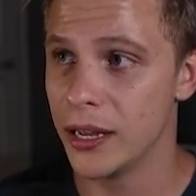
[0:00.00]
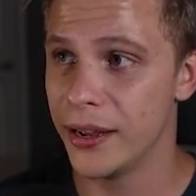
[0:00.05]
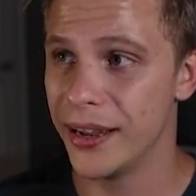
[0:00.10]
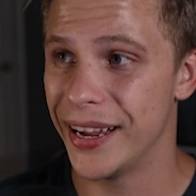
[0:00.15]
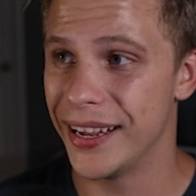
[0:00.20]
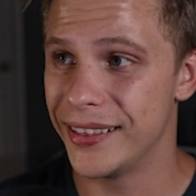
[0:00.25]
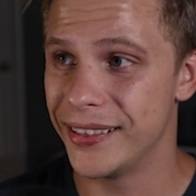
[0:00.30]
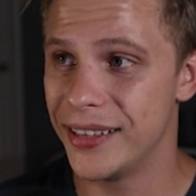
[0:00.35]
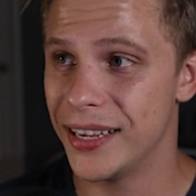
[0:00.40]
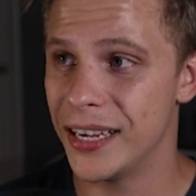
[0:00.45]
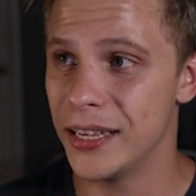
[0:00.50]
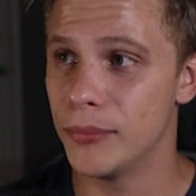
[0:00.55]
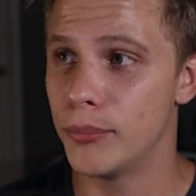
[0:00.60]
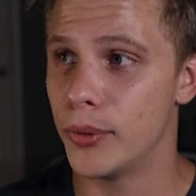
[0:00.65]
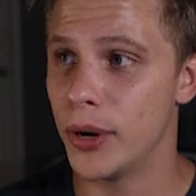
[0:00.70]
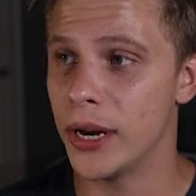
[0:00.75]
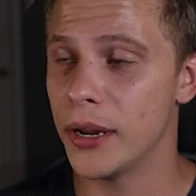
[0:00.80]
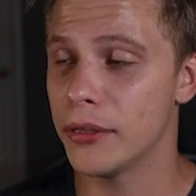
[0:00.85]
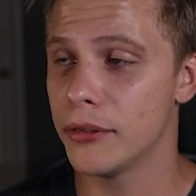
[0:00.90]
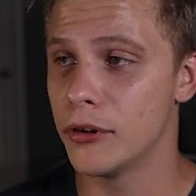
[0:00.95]
It did
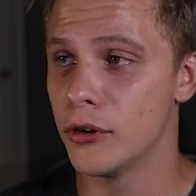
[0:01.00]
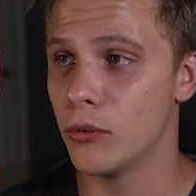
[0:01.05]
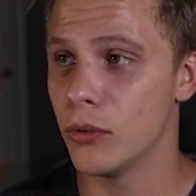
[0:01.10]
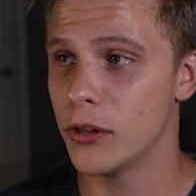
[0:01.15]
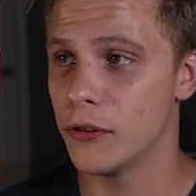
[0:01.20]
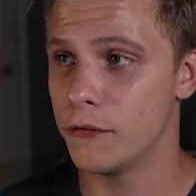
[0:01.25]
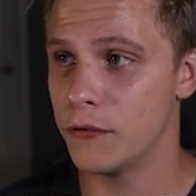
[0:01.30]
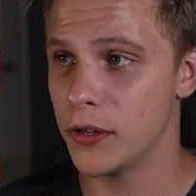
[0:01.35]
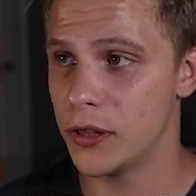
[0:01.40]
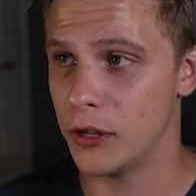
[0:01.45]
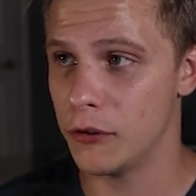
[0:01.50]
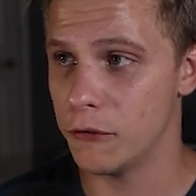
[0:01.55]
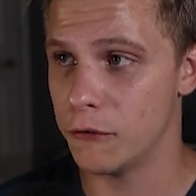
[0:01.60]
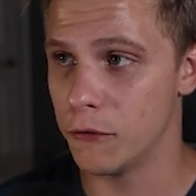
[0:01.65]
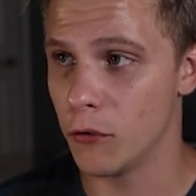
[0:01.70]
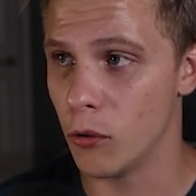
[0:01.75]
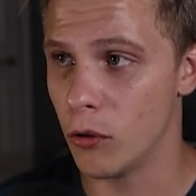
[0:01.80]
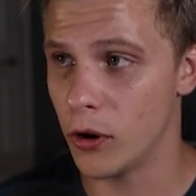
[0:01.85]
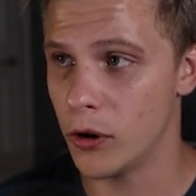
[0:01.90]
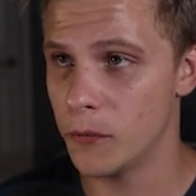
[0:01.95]
break through
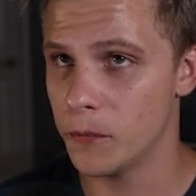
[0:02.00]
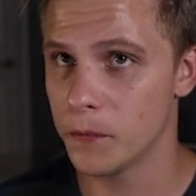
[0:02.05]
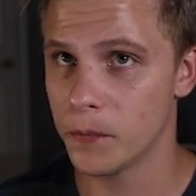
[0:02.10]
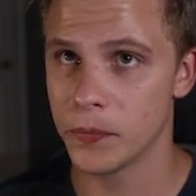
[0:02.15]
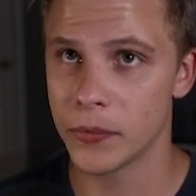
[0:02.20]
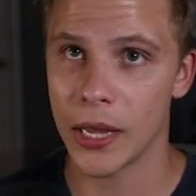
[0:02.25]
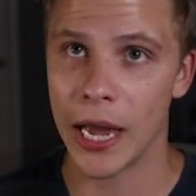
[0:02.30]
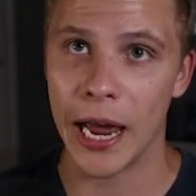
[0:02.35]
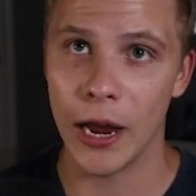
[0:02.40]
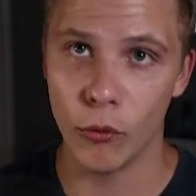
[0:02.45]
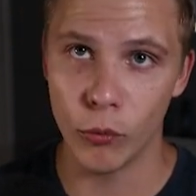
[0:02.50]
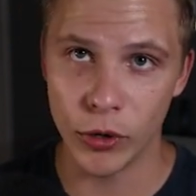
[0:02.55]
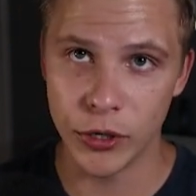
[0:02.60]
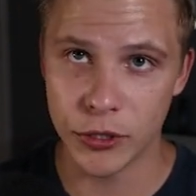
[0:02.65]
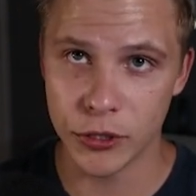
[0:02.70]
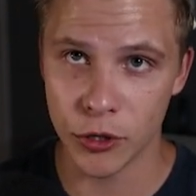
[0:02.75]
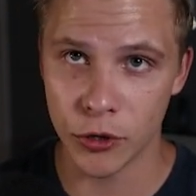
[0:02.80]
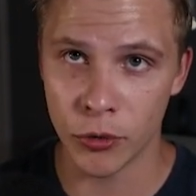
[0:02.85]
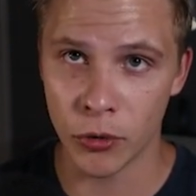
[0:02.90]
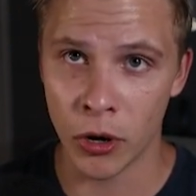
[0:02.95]
154. I would
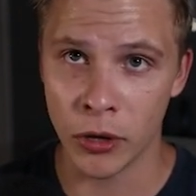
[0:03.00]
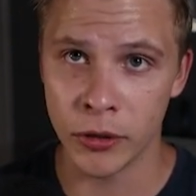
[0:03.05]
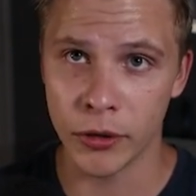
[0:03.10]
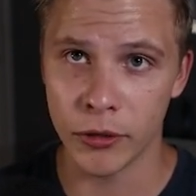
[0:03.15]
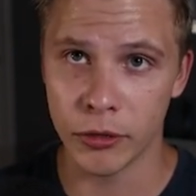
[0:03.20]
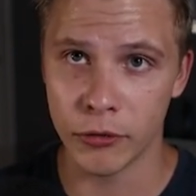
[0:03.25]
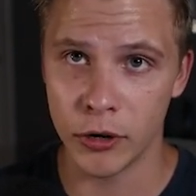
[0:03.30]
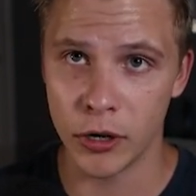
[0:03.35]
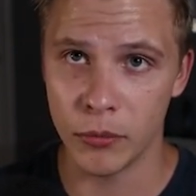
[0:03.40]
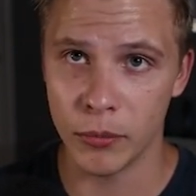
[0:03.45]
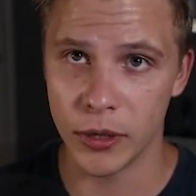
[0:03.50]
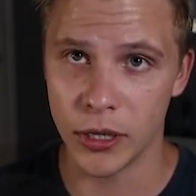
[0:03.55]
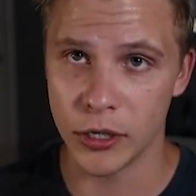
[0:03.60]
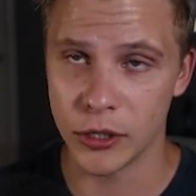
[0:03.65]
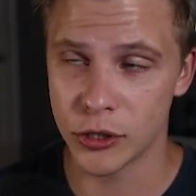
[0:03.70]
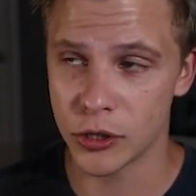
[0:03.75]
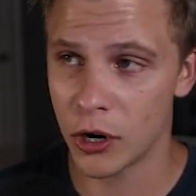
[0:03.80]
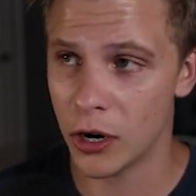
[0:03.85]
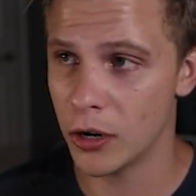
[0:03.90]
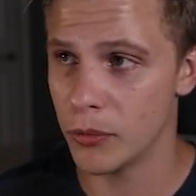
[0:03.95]
show you on the 30-minute
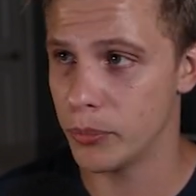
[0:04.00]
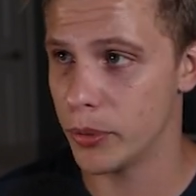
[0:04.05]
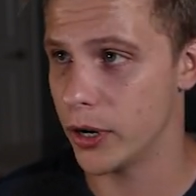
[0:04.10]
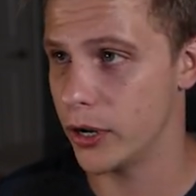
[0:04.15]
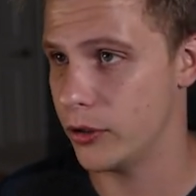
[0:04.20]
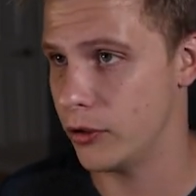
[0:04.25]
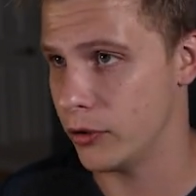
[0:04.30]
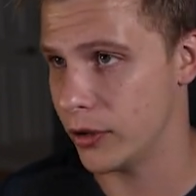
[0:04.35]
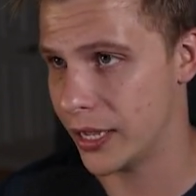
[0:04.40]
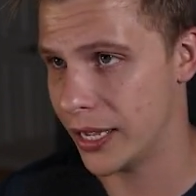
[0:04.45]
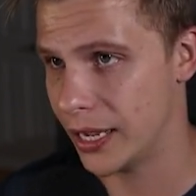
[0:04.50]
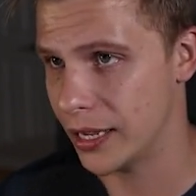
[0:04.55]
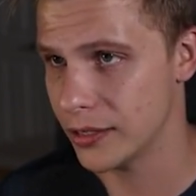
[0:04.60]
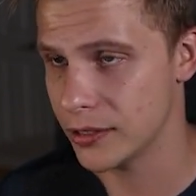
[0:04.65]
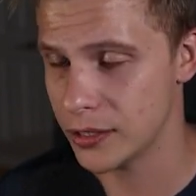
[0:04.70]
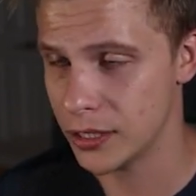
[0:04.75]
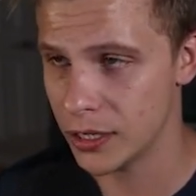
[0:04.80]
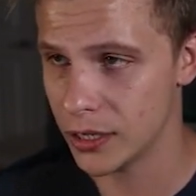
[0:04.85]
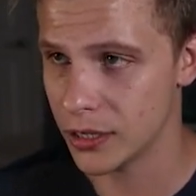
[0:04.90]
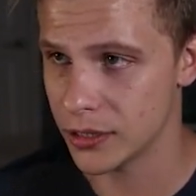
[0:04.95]
chart, but you can't
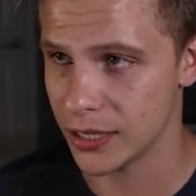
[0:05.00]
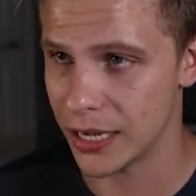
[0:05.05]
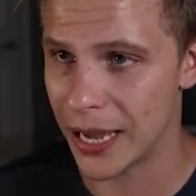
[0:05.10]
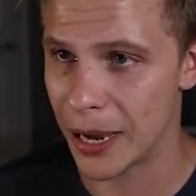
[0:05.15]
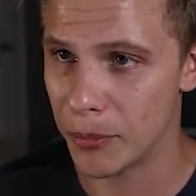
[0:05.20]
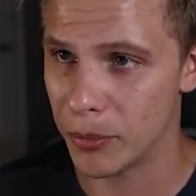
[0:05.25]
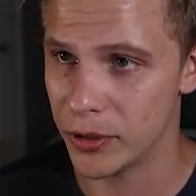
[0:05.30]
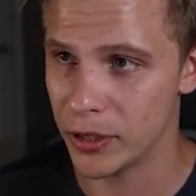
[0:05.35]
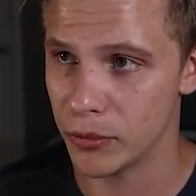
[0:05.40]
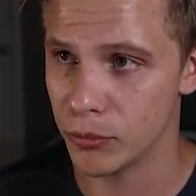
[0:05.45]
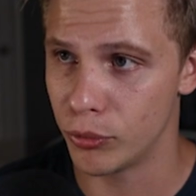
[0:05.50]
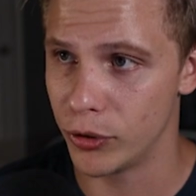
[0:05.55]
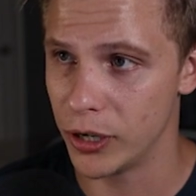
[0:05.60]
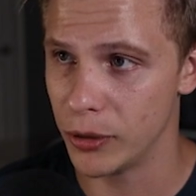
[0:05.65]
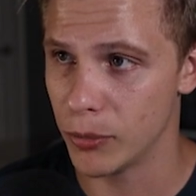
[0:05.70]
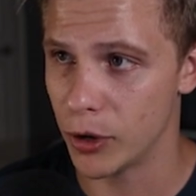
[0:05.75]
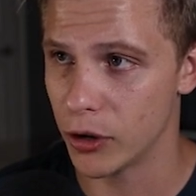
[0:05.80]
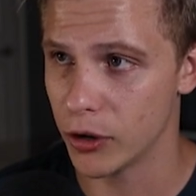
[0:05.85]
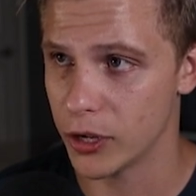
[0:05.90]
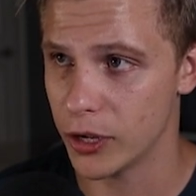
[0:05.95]
see it because it happened in
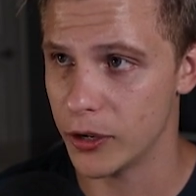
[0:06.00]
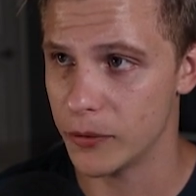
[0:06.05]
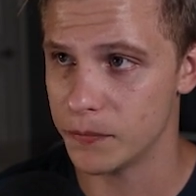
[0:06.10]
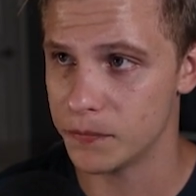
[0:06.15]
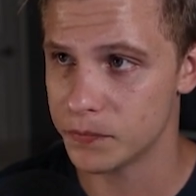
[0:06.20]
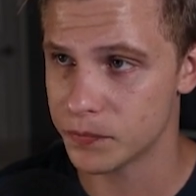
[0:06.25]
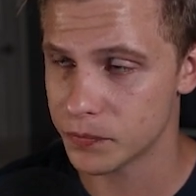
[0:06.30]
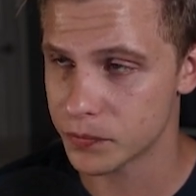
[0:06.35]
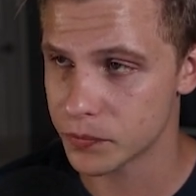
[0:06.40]
pre-market.